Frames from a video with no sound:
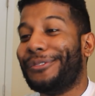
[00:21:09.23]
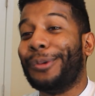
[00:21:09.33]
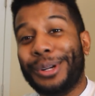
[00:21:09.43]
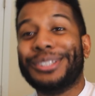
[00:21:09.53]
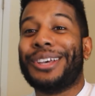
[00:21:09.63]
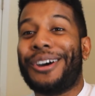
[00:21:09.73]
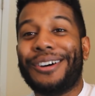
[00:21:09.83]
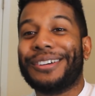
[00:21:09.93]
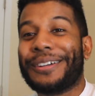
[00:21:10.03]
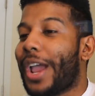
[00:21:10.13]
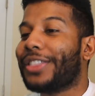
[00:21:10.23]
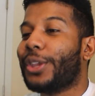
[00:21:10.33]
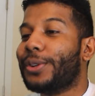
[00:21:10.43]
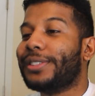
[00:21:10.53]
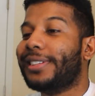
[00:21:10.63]
Real talk. Track
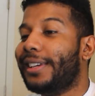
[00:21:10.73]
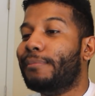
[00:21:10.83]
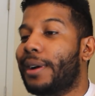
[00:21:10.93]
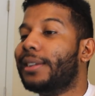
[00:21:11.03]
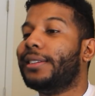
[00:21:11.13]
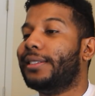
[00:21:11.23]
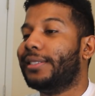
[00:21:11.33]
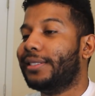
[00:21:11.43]
13, Money.